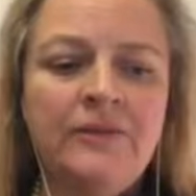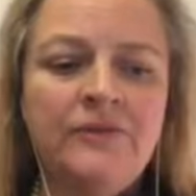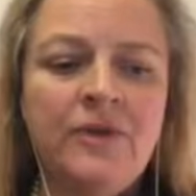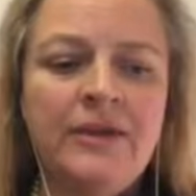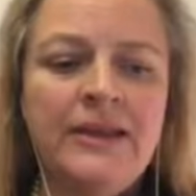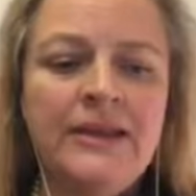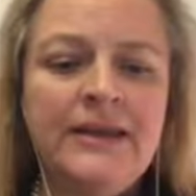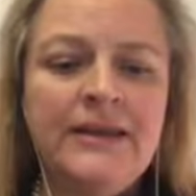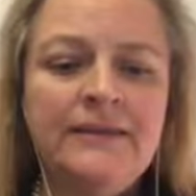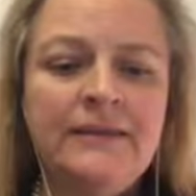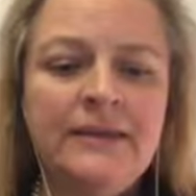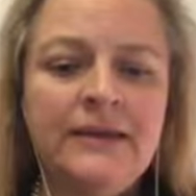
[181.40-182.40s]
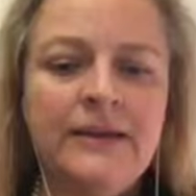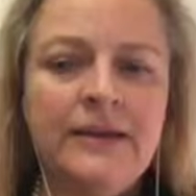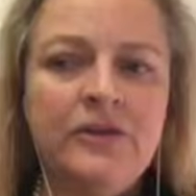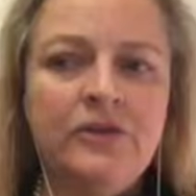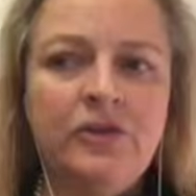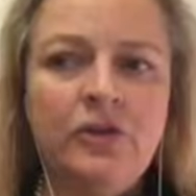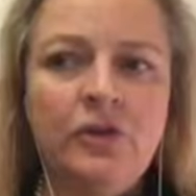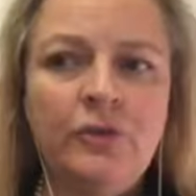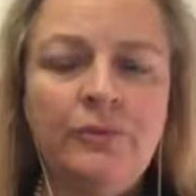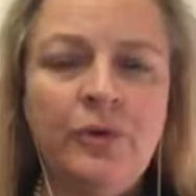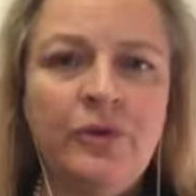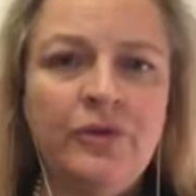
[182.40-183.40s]
very easy to
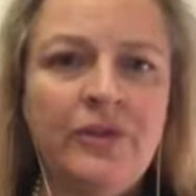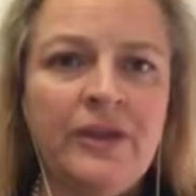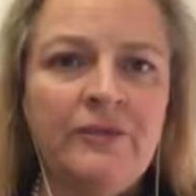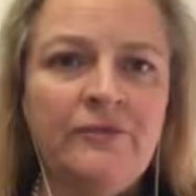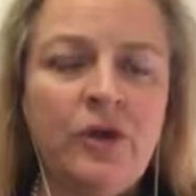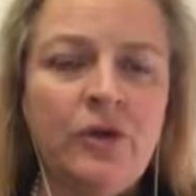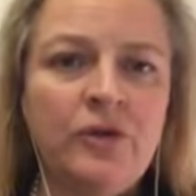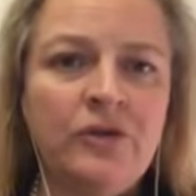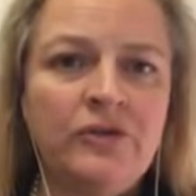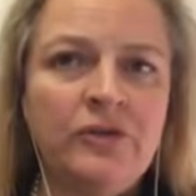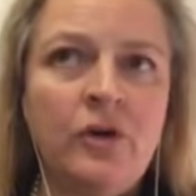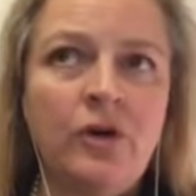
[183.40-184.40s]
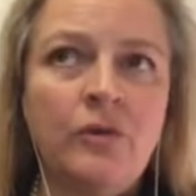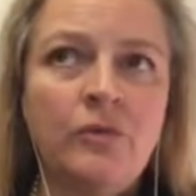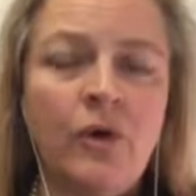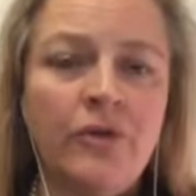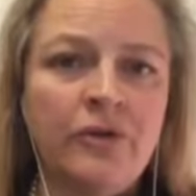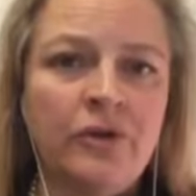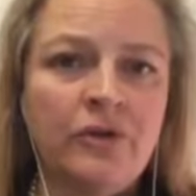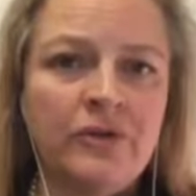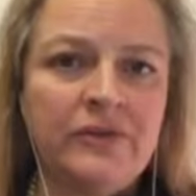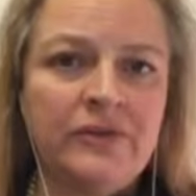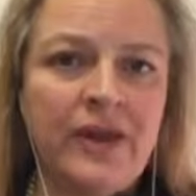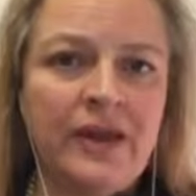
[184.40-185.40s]
put the focus on what the doctor
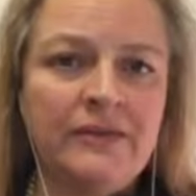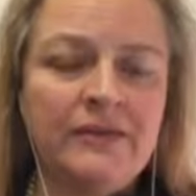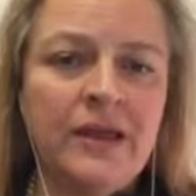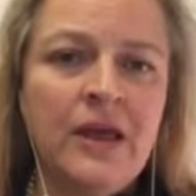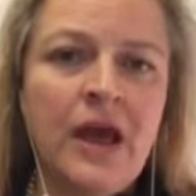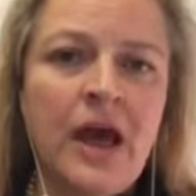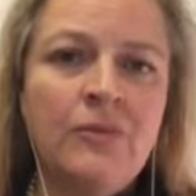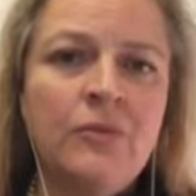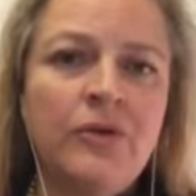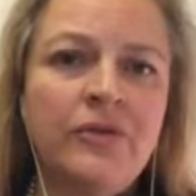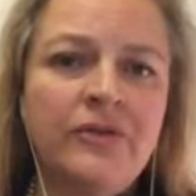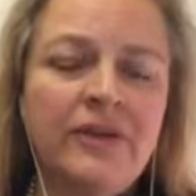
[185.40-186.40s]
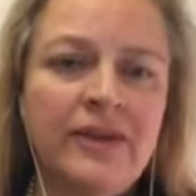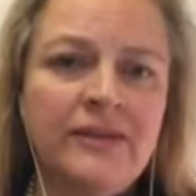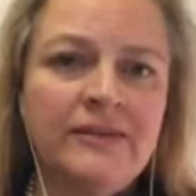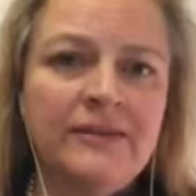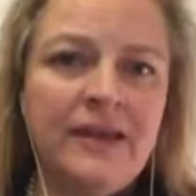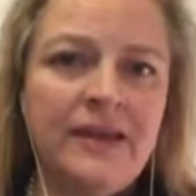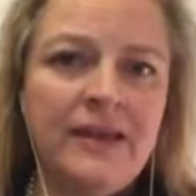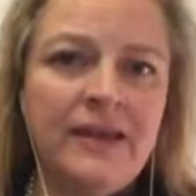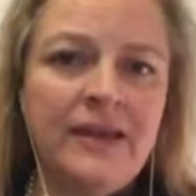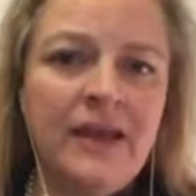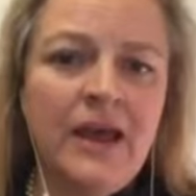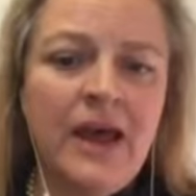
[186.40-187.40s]
says and what the tests
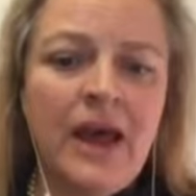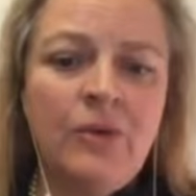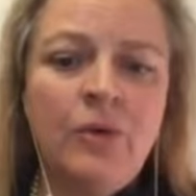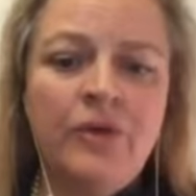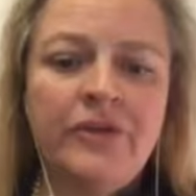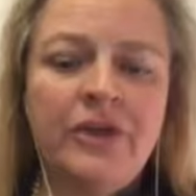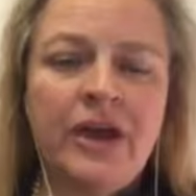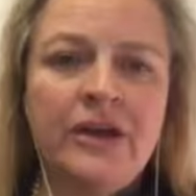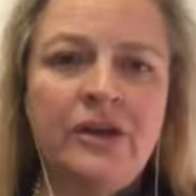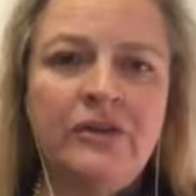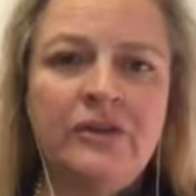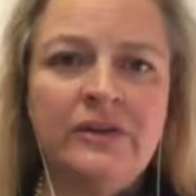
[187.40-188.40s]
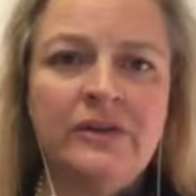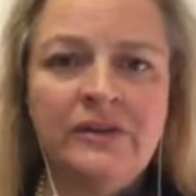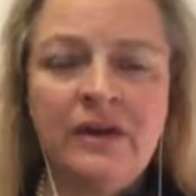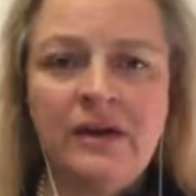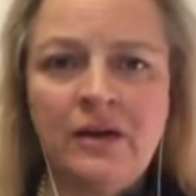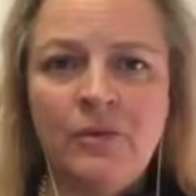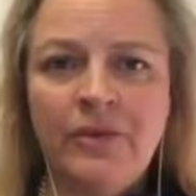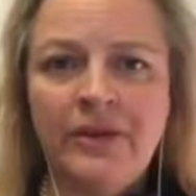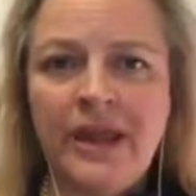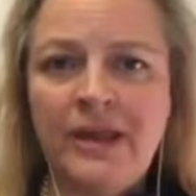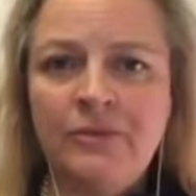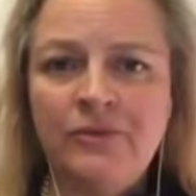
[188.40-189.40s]
say and what the diagnoses are, what the
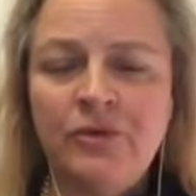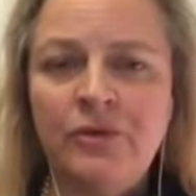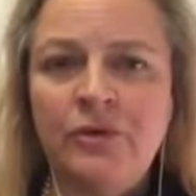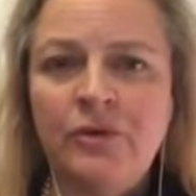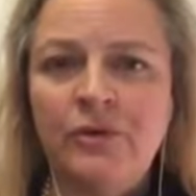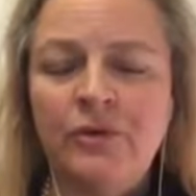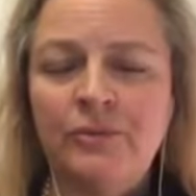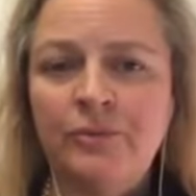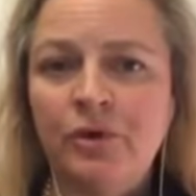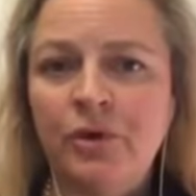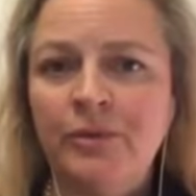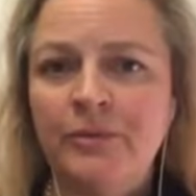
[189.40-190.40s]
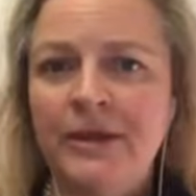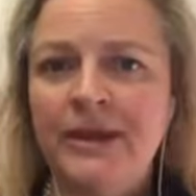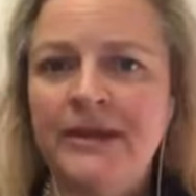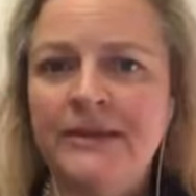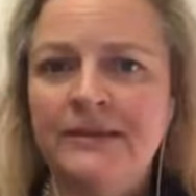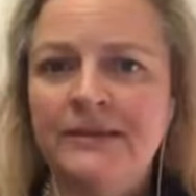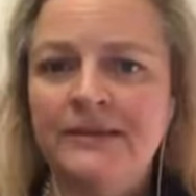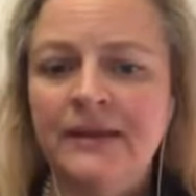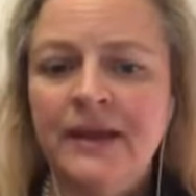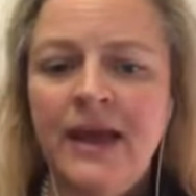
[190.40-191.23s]
name of your problem is.